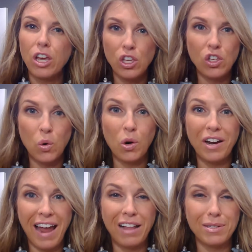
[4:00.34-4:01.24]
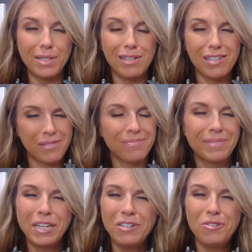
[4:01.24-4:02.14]
your analysis
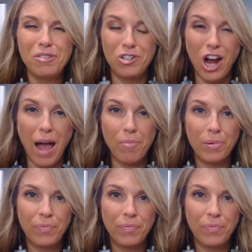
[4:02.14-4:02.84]
can do the job.